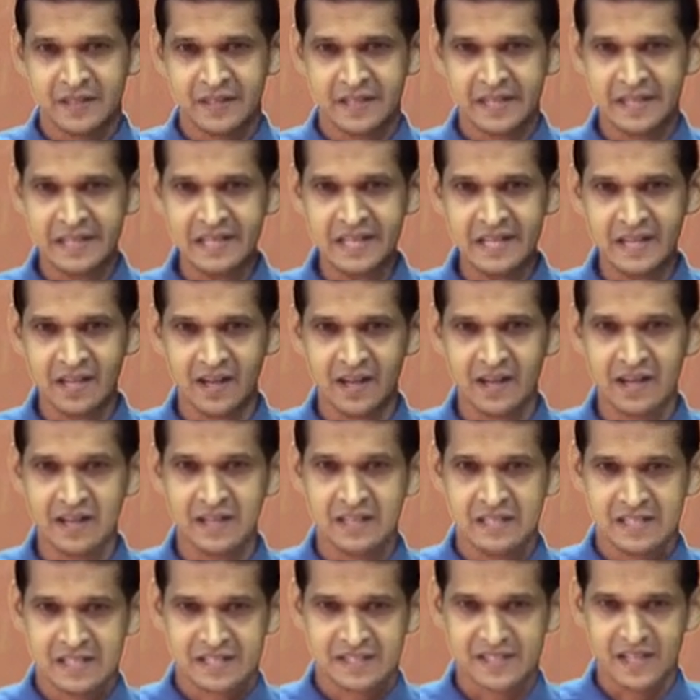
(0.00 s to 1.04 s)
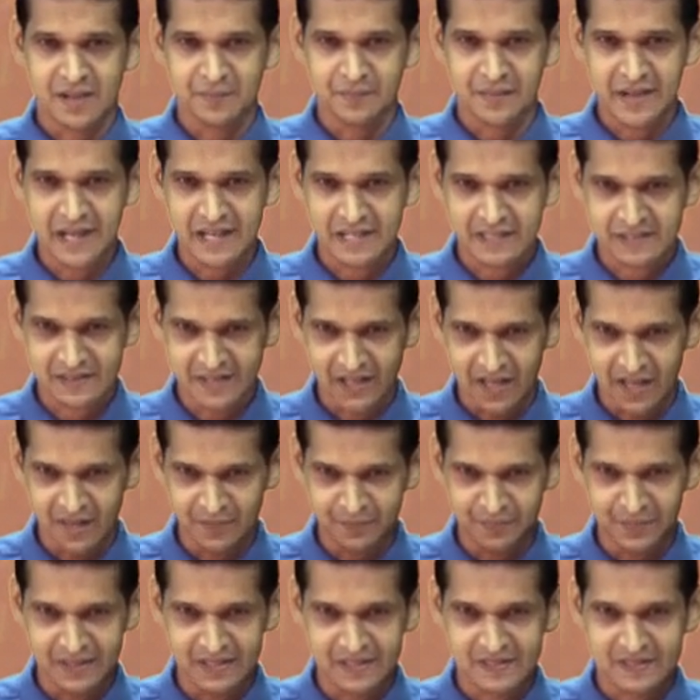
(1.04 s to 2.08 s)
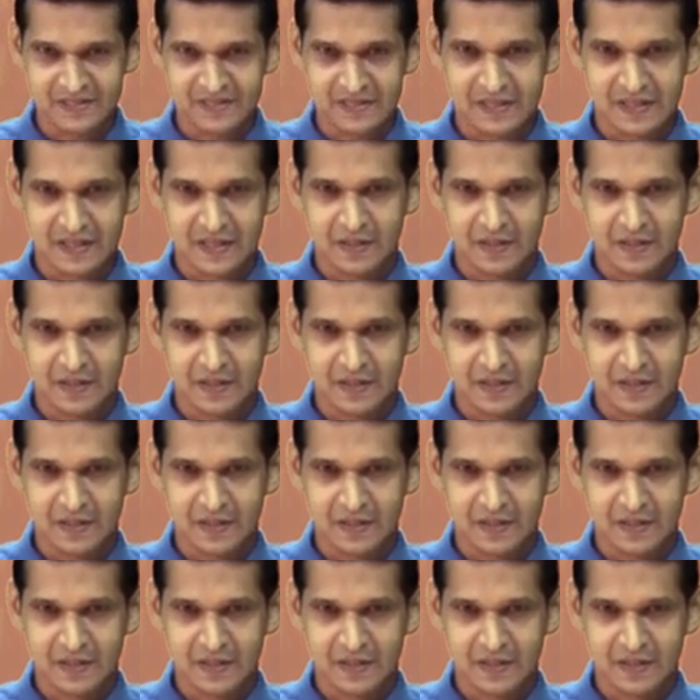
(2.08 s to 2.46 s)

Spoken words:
Here are some examples.